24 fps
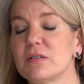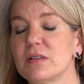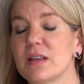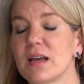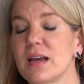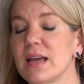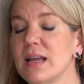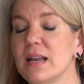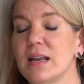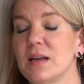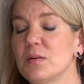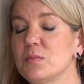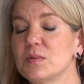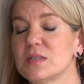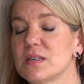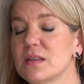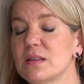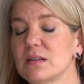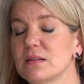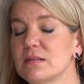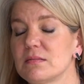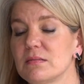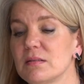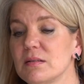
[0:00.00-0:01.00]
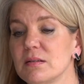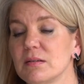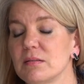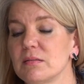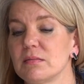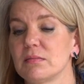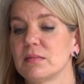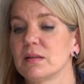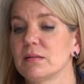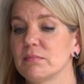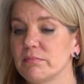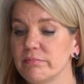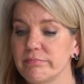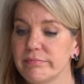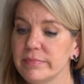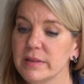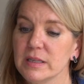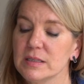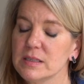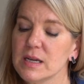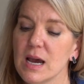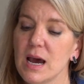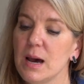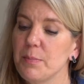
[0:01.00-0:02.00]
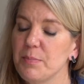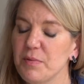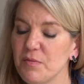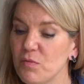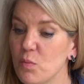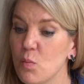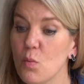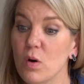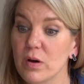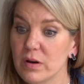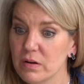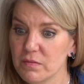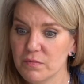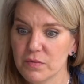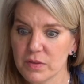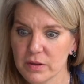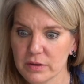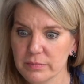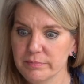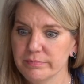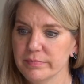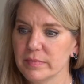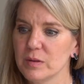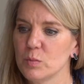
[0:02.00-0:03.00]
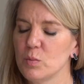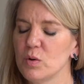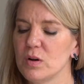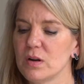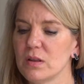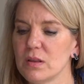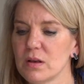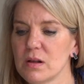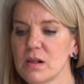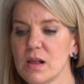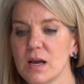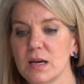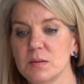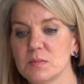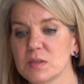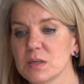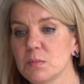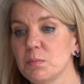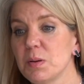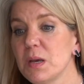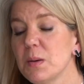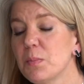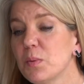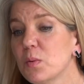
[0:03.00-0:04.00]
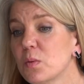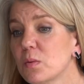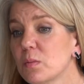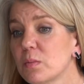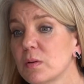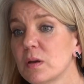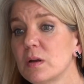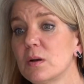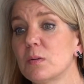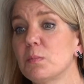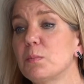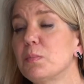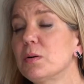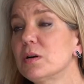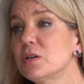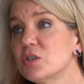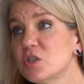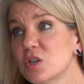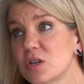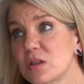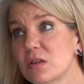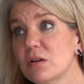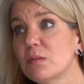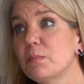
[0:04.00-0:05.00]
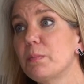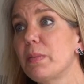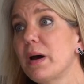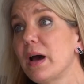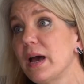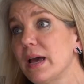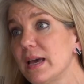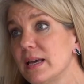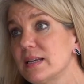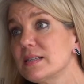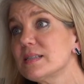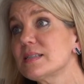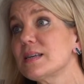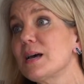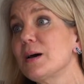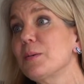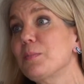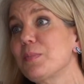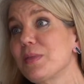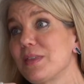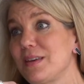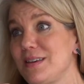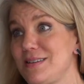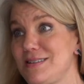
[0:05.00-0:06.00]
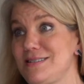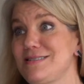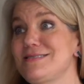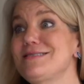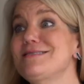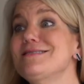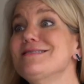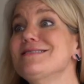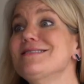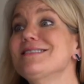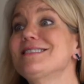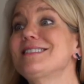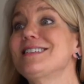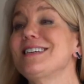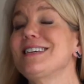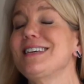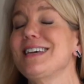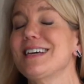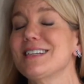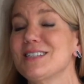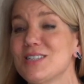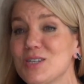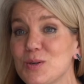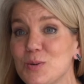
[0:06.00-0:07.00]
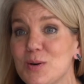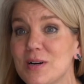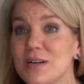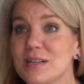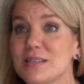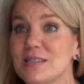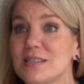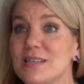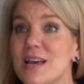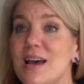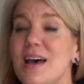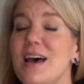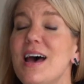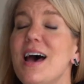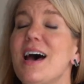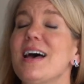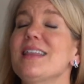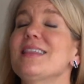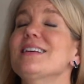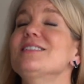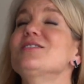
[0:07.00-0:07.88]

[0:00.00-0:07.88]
it was at the top of one of the climbs, and people were pushing their bikes up the hill, right, to get to us, and